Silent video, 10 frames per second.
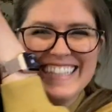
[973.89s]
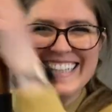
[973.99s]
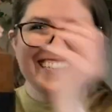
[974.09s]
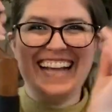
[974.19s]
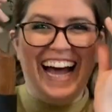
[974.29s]

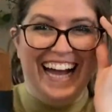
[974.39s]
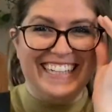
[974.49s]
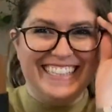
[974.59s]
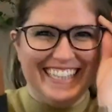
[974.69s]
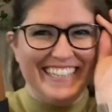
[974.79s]
He's
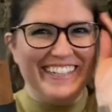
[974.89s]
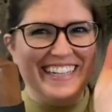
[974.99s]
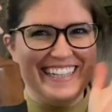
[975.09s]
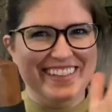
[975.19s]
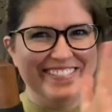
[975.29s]
actually
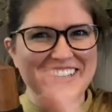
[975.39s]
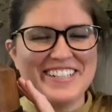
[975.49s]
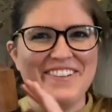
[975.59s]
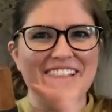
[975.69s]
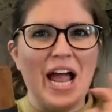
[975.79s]
gonna kill me. He's
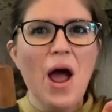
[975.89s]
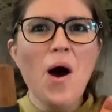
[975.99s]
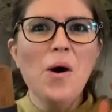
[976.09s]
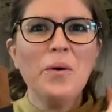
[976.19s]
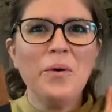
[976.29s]
gonna be like,
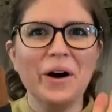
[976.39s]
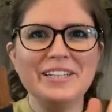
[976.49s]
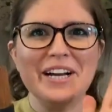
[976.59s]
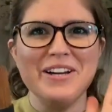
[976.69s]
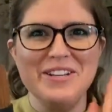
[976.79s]

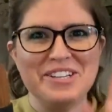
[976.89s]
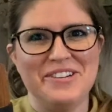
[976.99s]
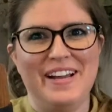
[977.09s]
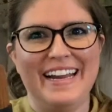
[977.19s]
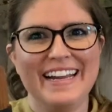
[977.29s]
what are you
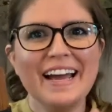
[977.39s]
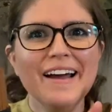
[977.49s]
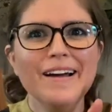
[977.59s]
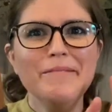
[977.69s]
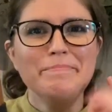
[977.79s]
doing
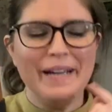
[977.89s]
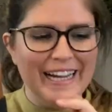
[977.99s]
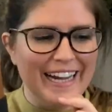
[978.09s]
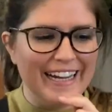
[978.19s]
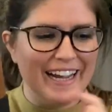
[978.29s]

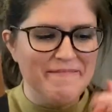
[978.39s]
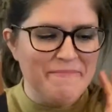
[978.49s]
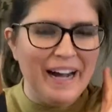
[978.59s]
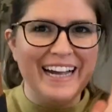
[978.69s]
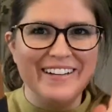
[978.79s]
paying and
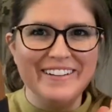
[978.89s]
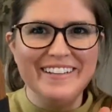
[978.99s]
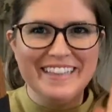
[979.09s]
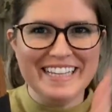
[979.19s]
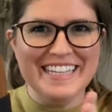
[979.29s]
buying
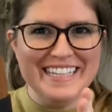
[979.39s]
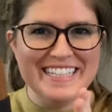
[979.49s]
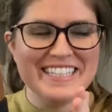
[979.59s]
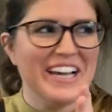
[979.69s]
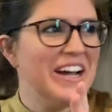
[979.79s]

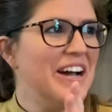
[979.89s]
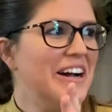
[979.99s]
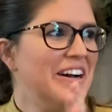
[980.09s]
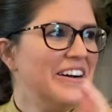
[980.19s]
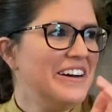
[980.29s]
these?
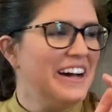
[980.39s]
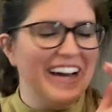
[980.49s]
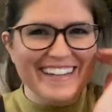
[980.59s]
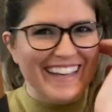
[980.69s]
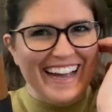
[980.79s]

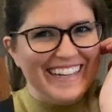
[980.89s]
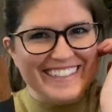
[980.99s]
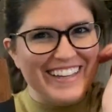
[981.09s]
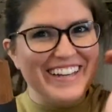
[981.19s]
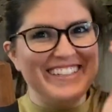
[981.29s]
Yeah, he's
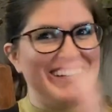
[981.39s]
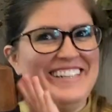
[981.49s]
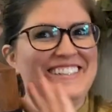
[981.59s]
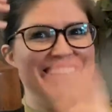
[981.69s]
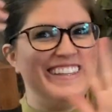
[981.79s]
gonna
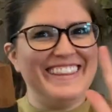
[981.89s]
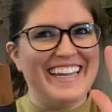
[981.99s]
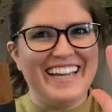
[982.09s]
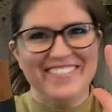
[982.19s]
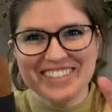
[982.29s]
just
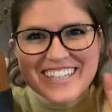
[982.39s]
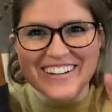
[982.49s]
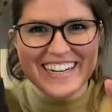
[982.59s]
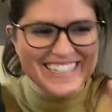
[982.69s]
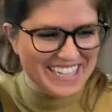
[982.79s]
think I'm
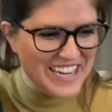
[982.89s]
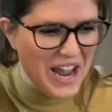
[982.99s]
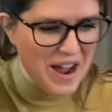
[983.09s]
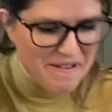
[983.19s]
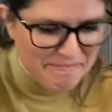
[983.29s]
crazy.
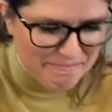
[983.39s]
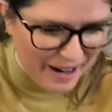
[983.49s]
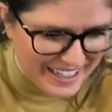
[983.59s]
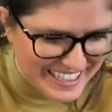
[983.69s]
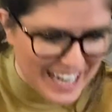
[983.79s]

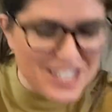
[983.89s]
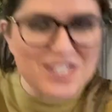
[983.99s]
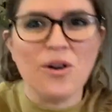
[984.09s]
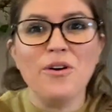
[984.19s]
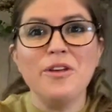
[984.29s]
But I
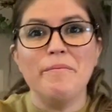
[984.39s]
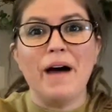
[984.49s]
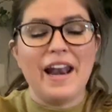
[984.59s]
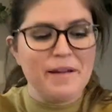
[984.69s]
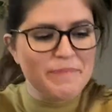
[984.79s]
saw them
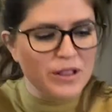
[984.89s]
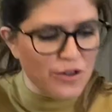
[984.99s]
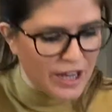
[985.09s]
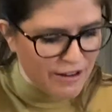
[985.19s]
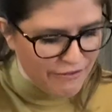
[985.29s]
and I've been
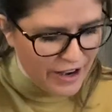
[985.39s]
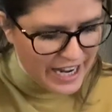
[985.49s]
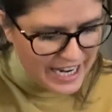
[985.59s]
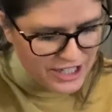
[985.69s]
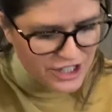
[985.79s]
looking for
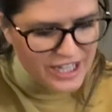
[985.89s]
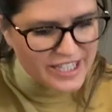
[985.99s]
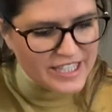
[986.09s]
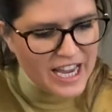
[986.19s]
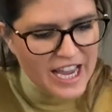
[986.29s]
ages.